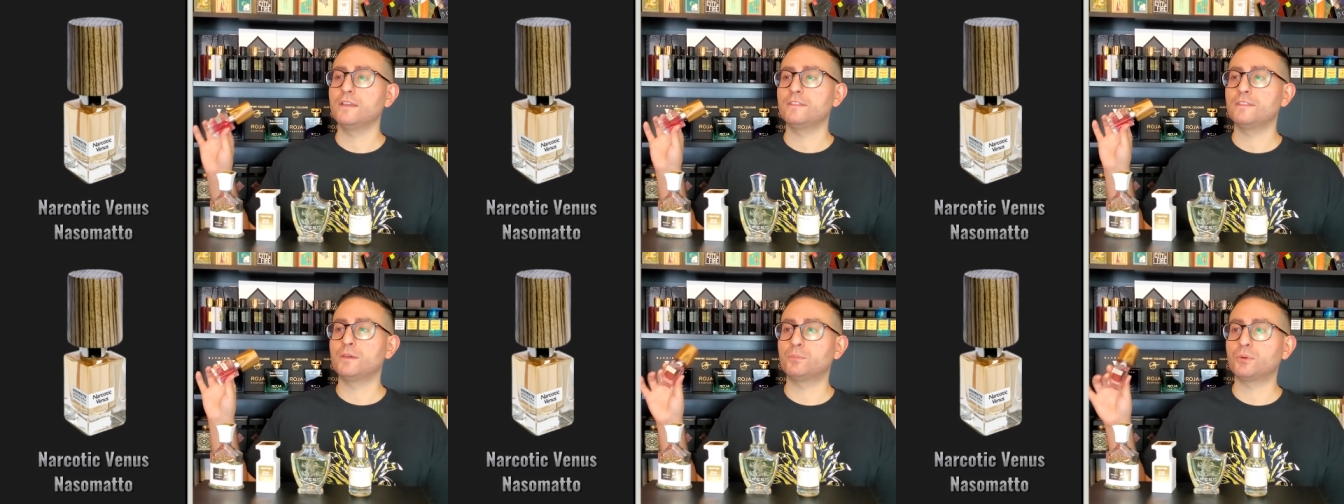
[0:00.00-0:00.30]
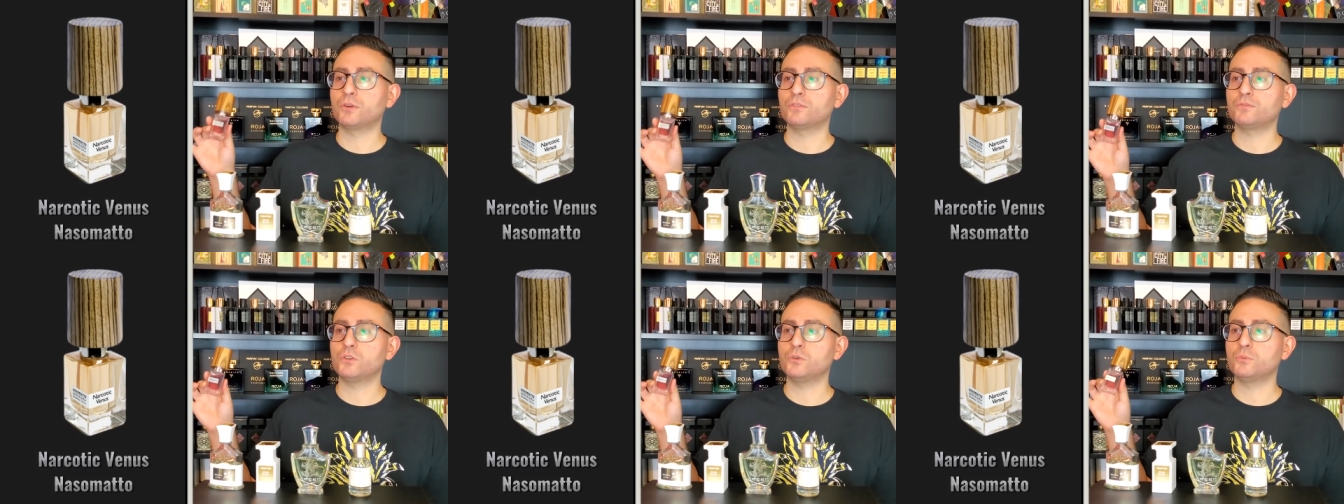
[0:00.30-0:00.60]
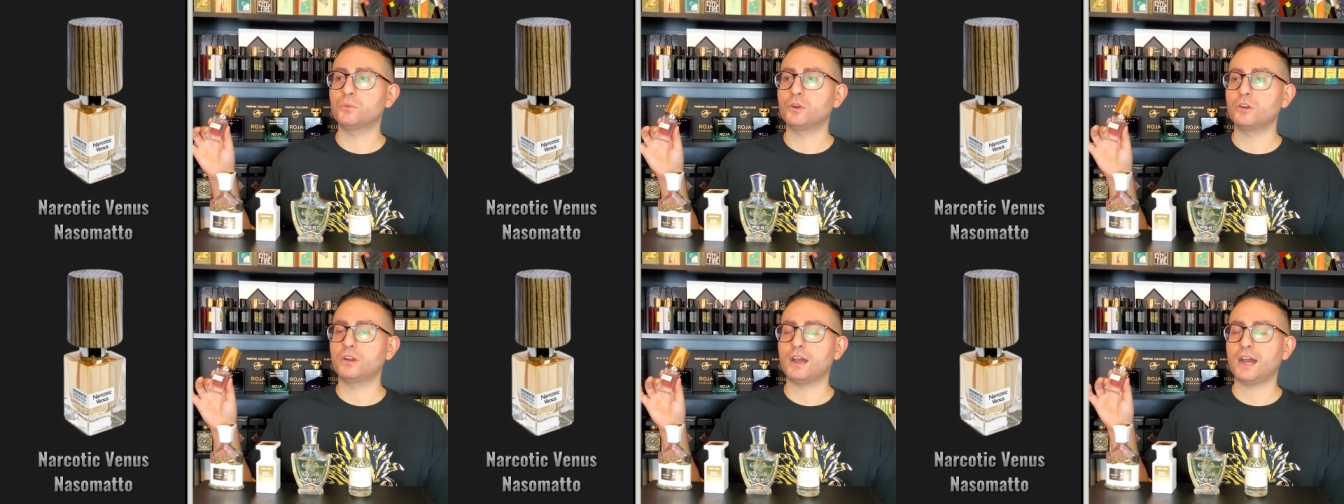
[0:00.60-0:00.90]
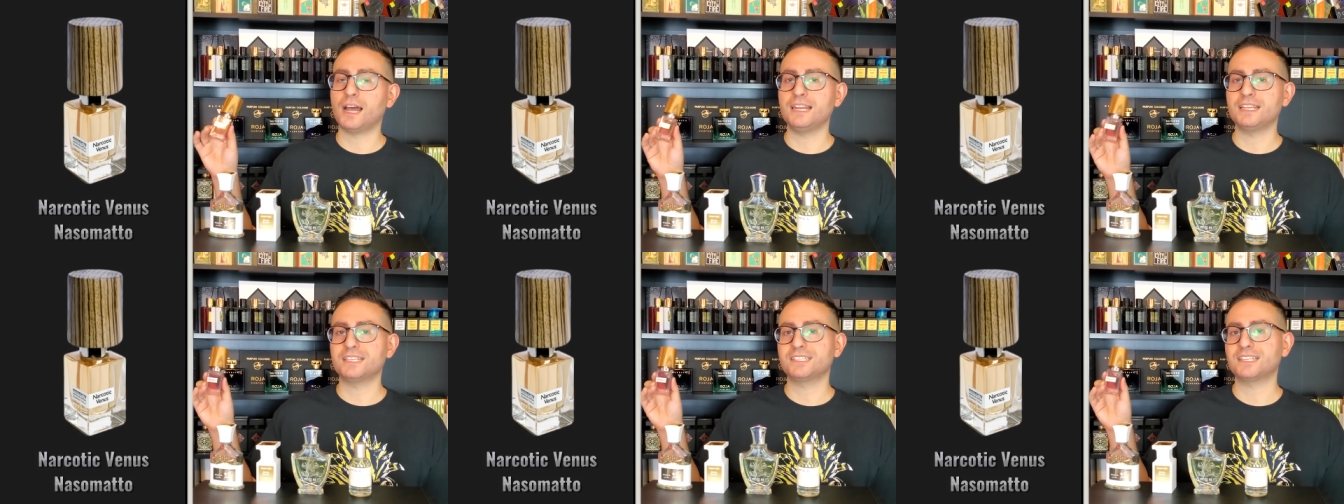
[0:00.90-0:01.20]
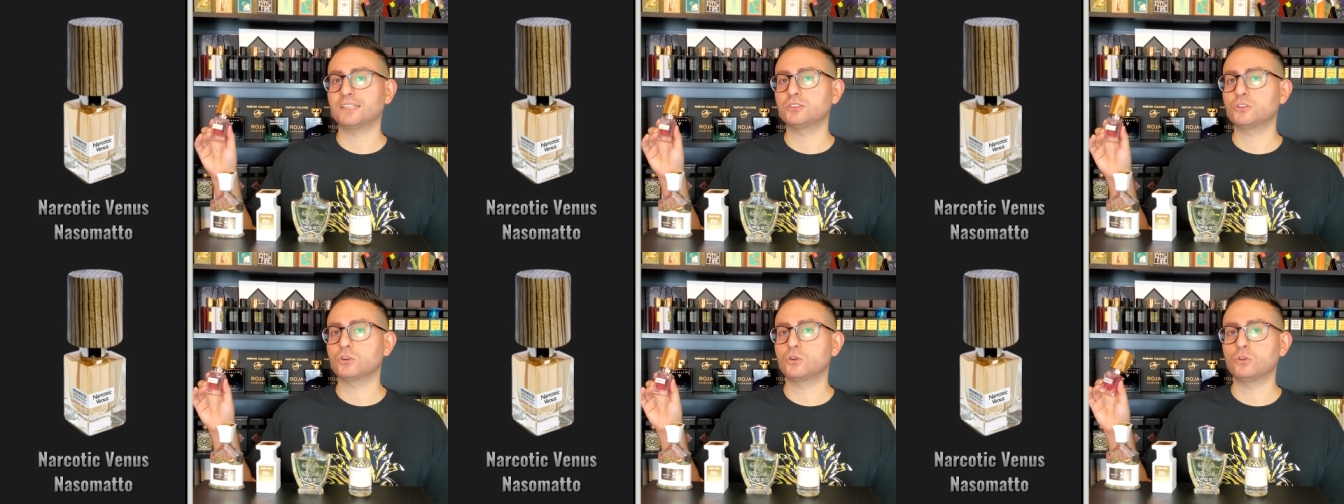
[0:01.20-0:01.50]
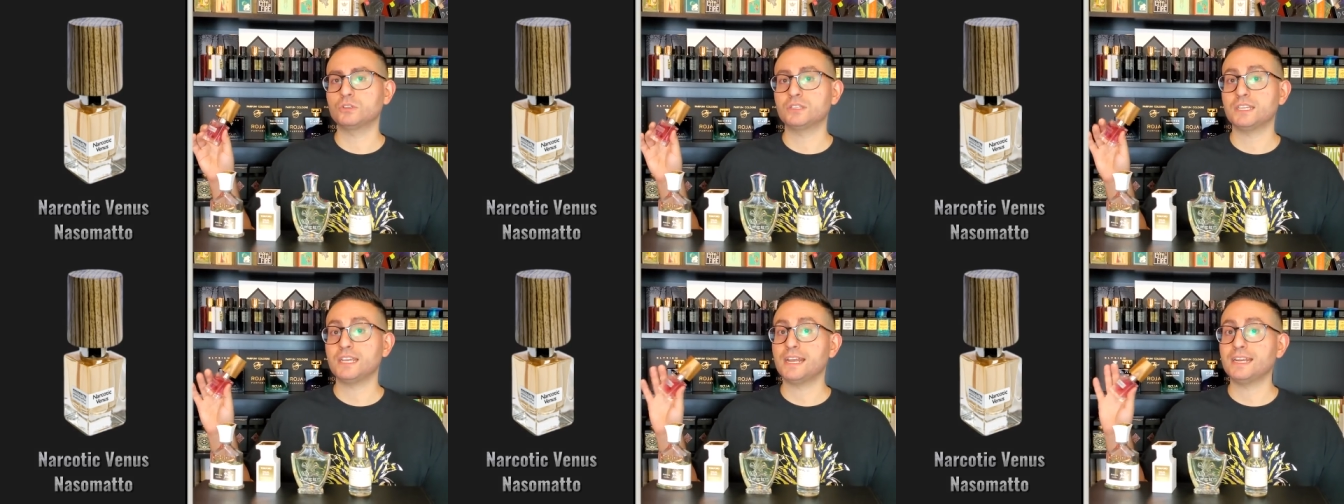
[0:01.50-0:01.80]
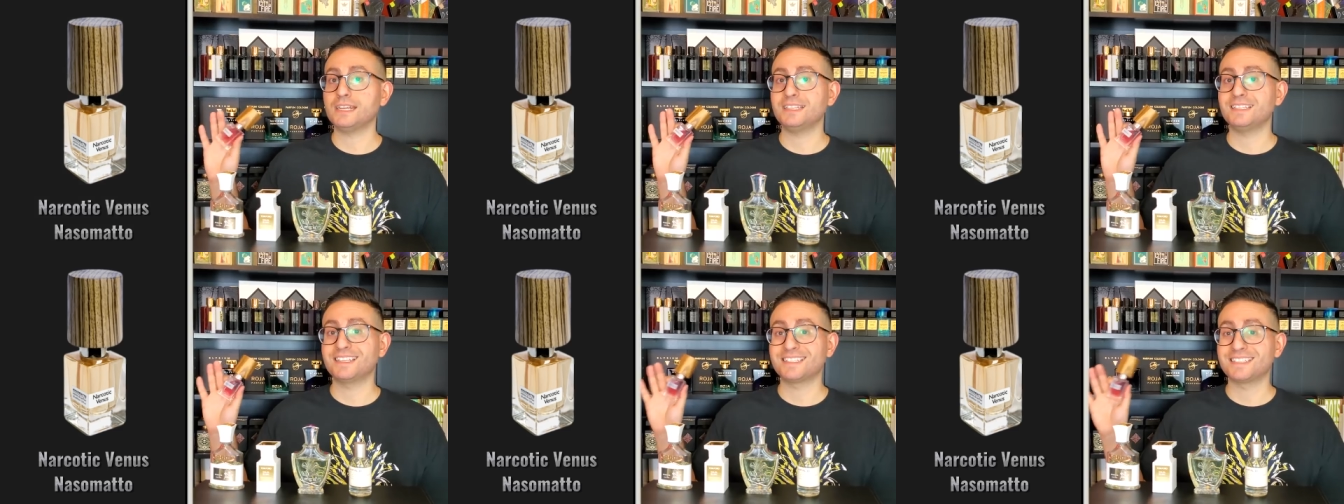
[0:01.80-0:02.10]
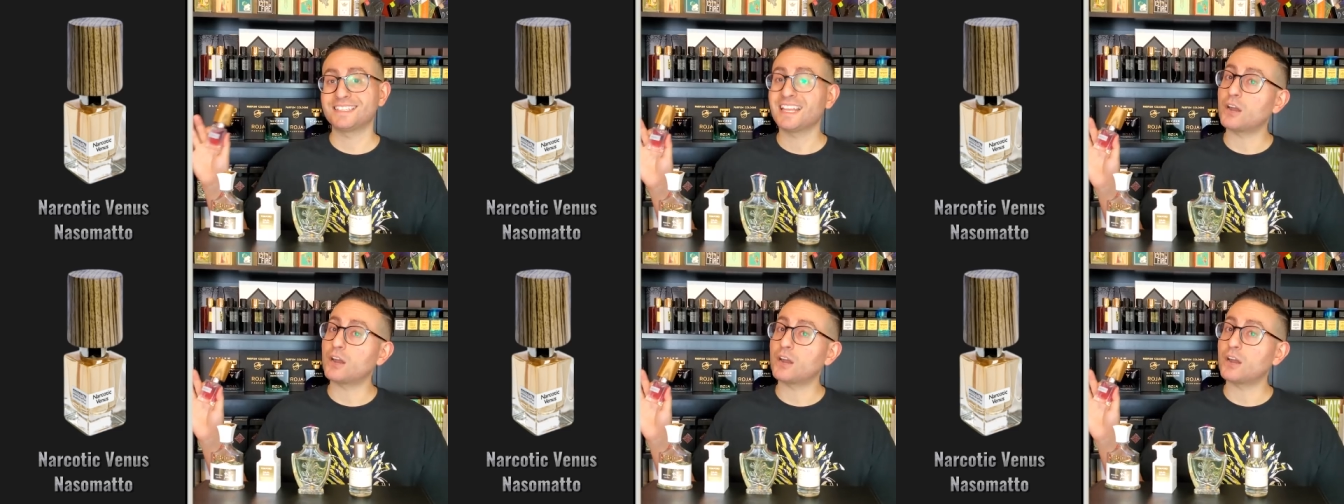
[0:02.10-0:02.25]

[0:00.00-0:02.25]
the perfumer Alessandro Gautieri does